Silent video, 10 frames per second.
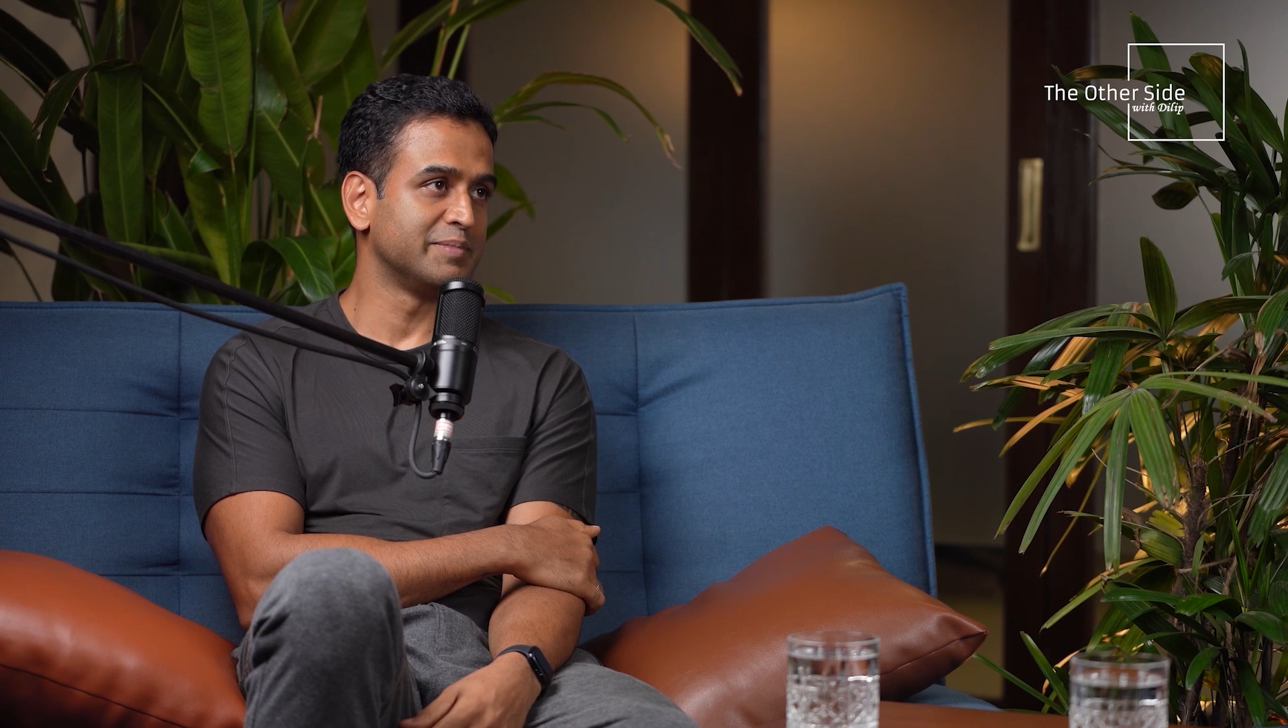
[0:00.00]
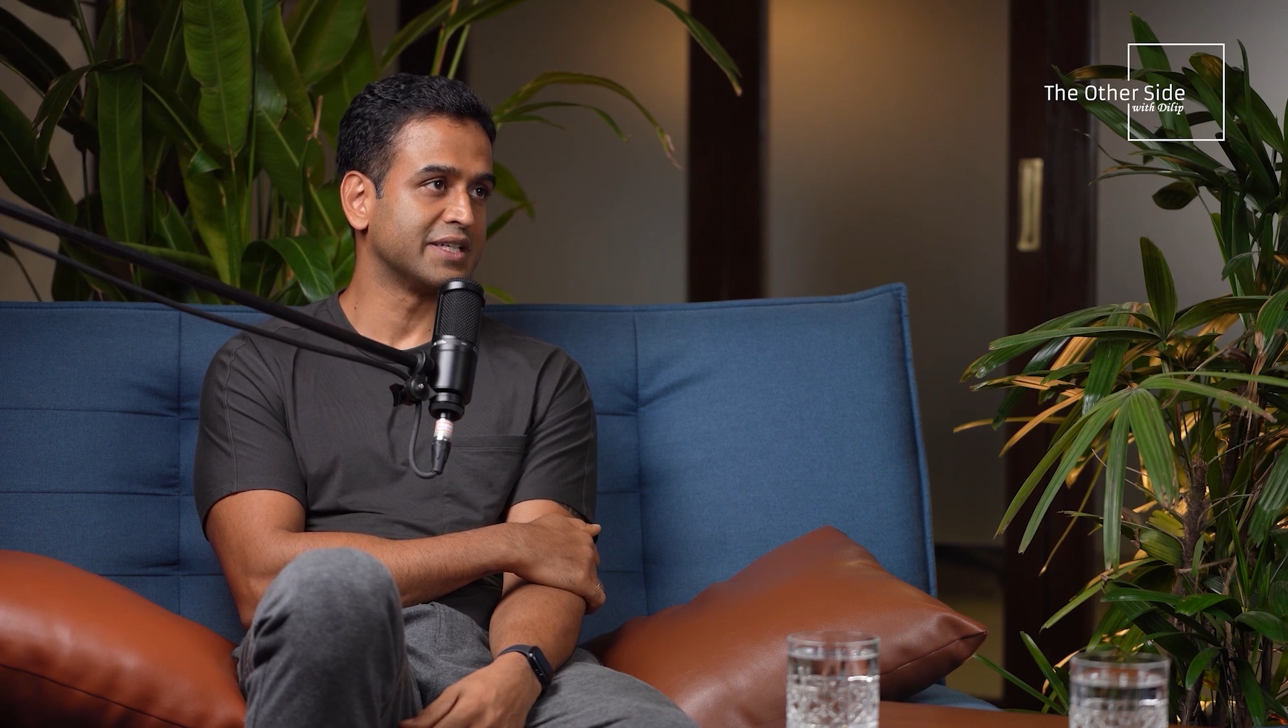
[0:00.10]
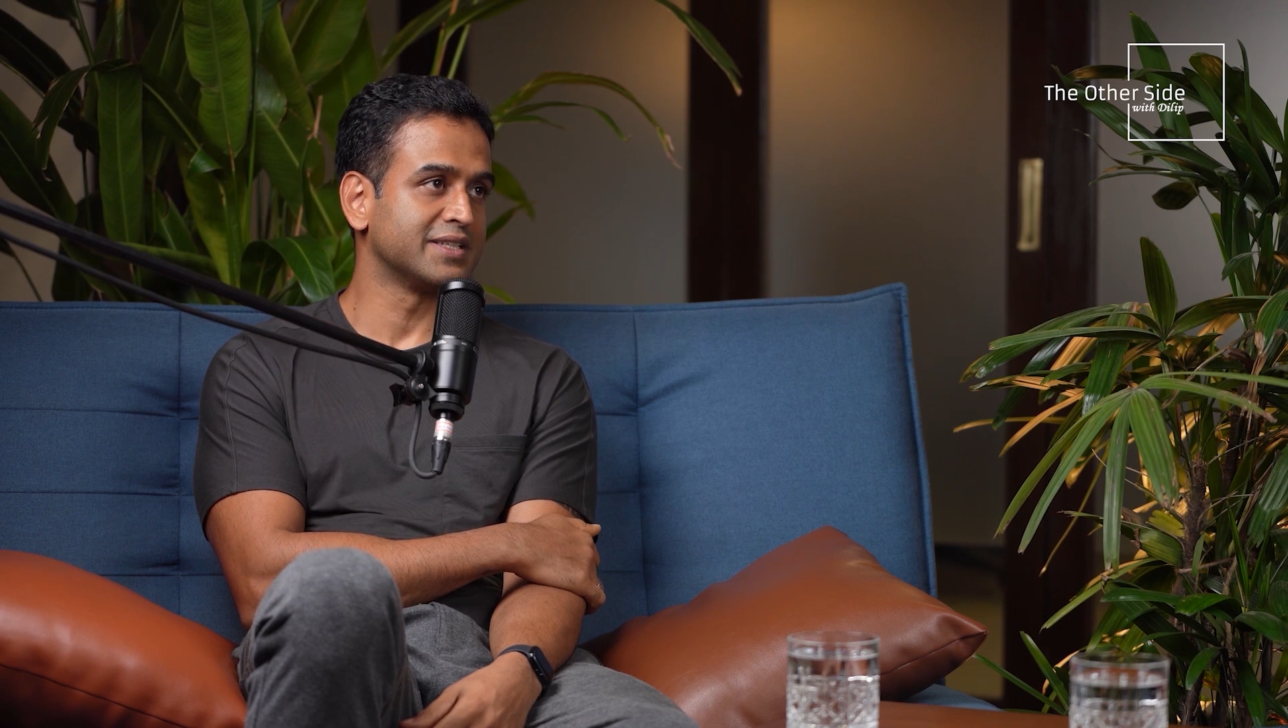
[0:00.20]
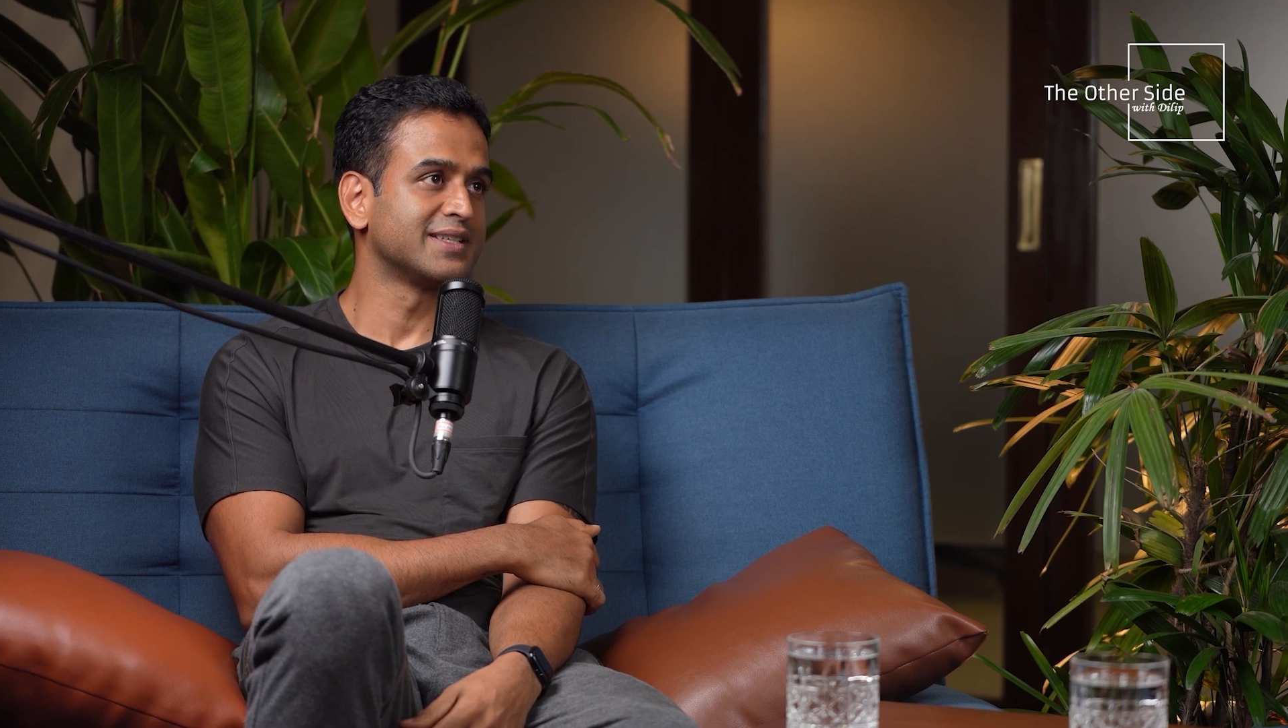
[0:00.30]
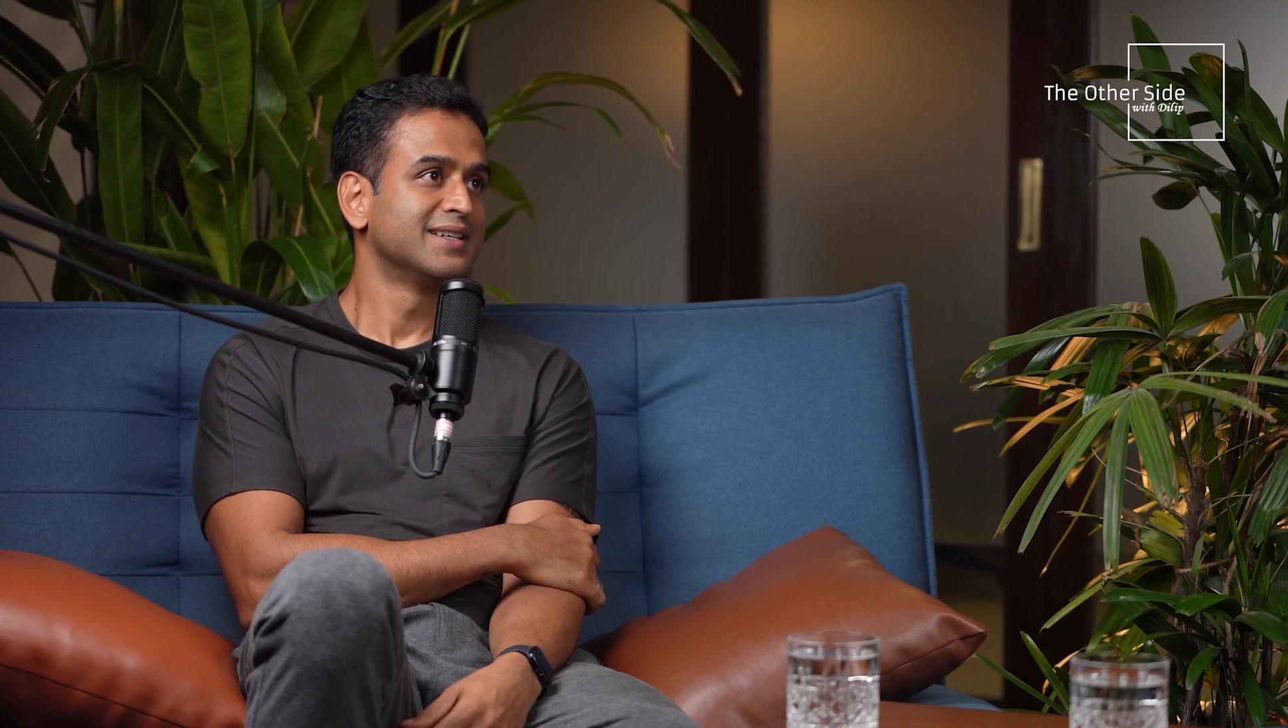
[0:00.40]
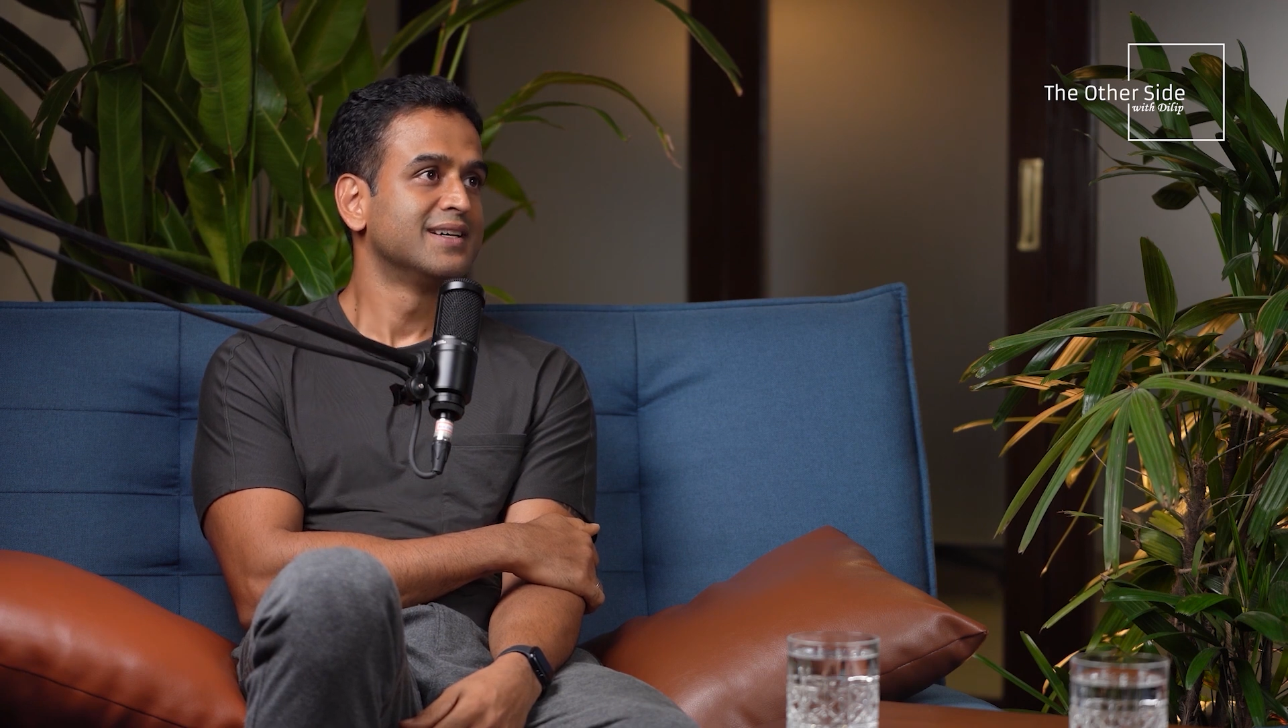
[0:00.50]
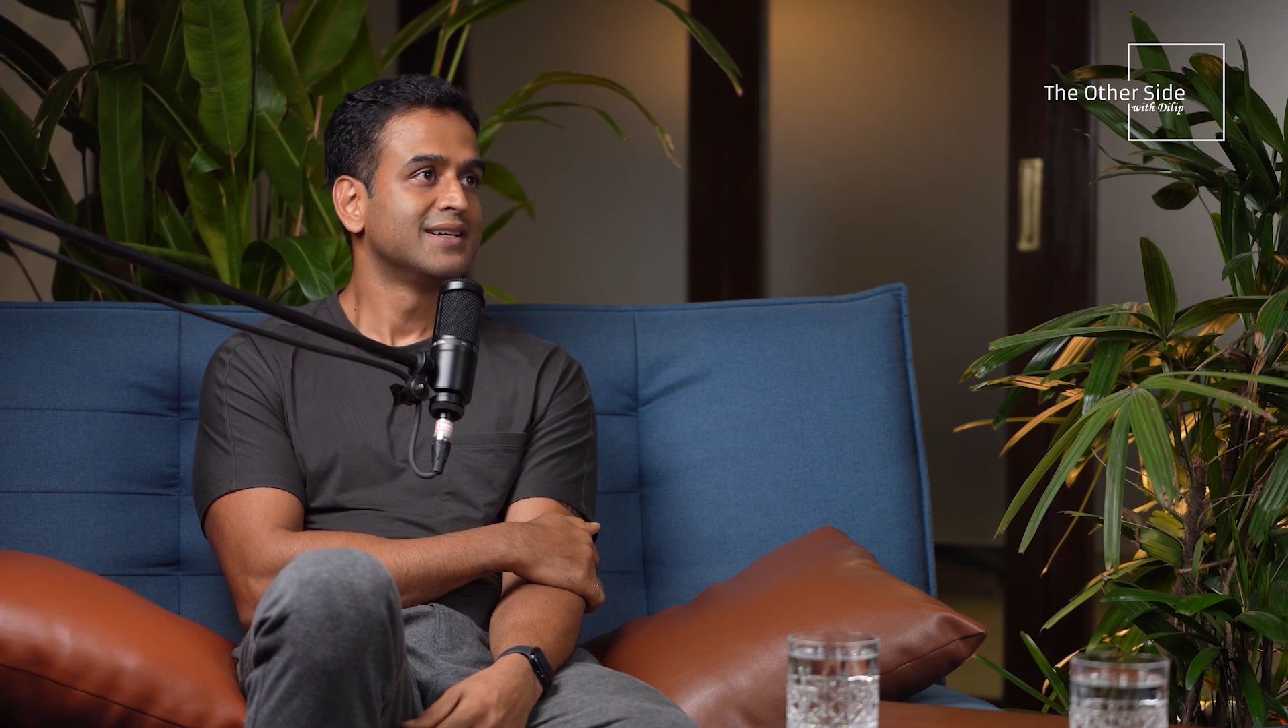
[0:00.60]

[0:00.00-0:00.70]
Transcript: because